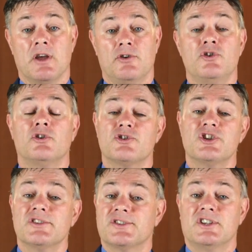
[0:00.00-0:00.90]
not
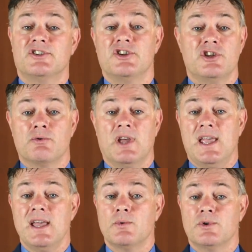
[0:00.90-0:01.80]
just into UK
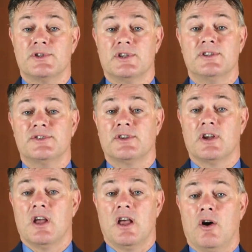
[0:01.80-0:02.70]
equities
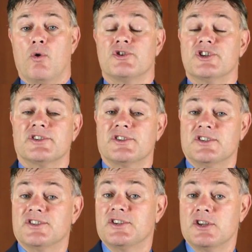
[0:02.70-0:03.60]
or just
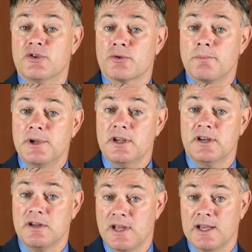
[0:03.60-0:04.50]
into, say,
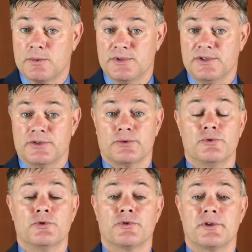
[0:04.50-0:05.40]
European equities or
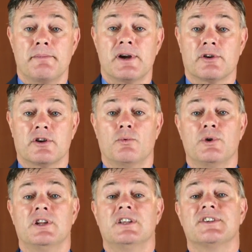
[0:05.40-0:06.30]
North America.
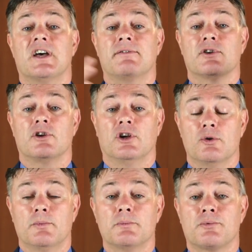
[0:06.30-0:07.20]
We need to have a
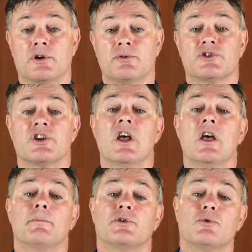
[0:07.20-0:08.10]
global approach,
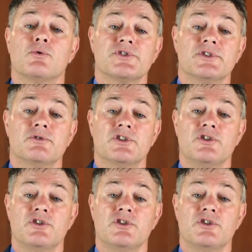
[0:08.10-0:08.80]
but also to